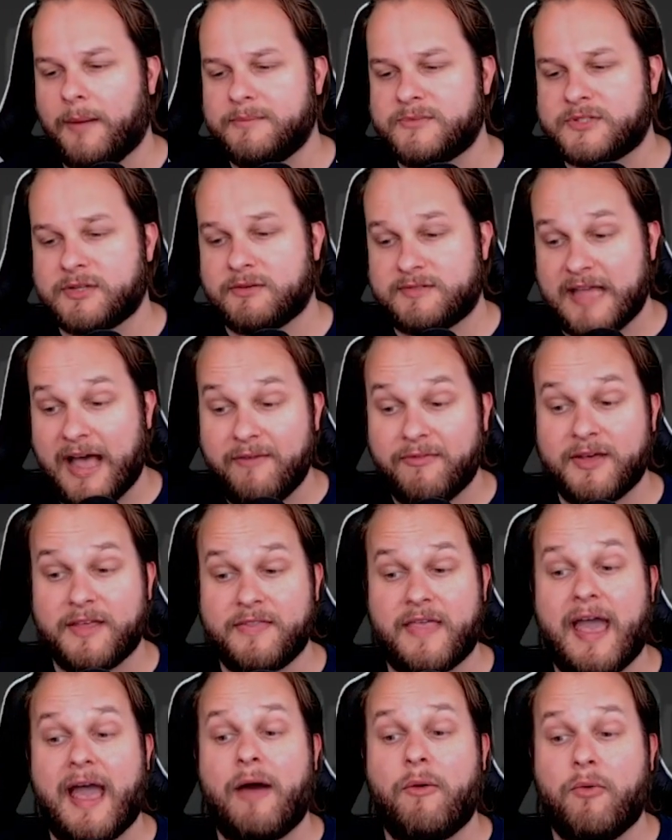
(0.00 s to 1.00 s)
So definitely
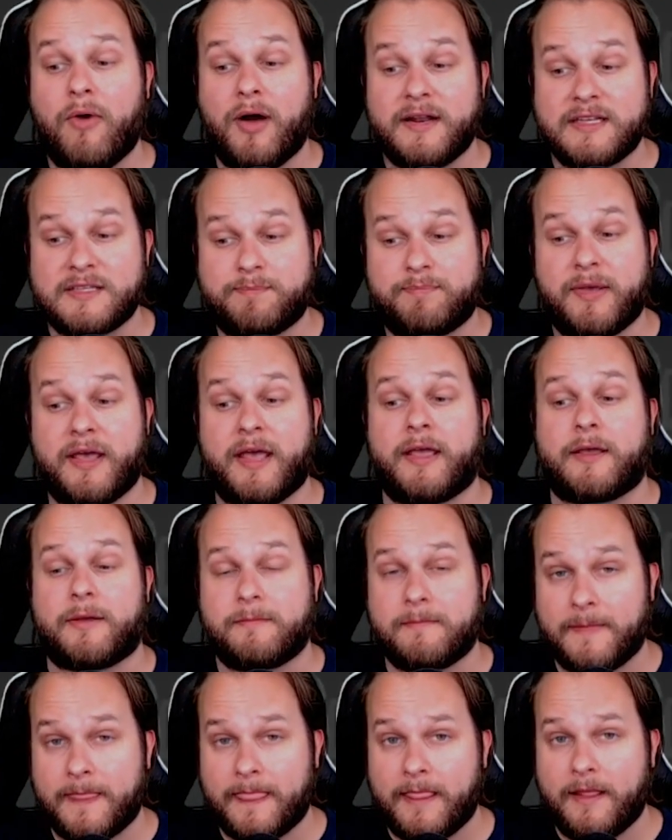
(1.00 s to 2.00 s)
that one is big.
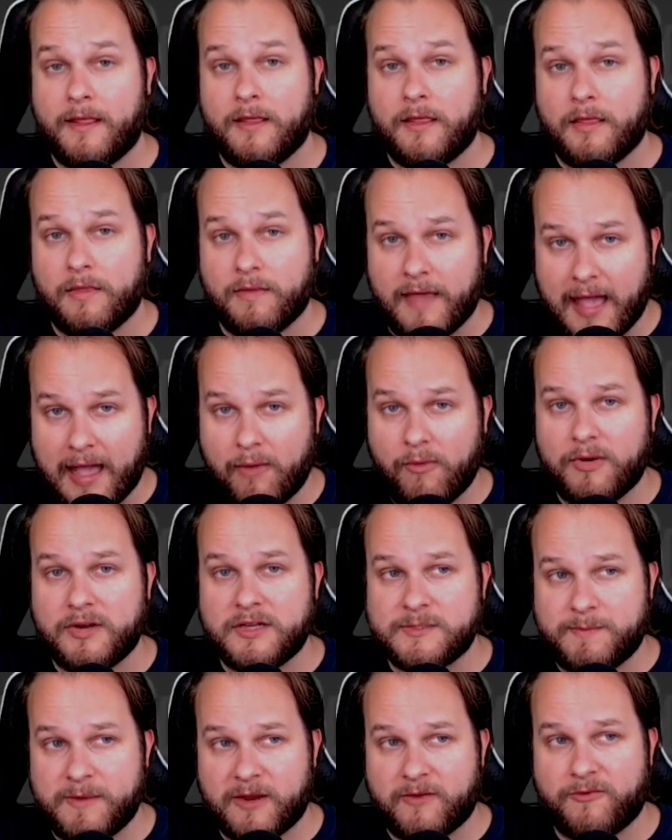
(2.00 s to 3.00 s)
That one
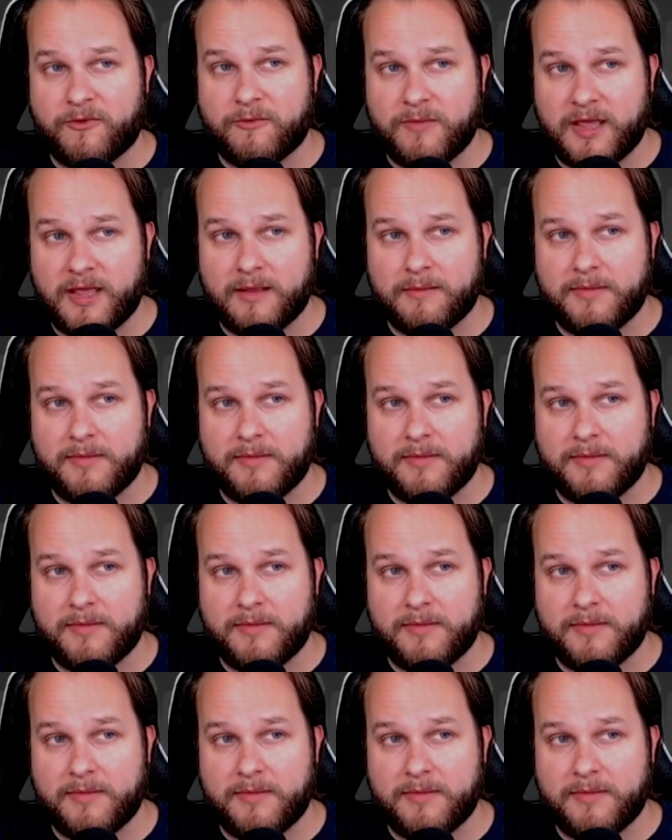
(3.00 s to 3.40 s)
is big for me.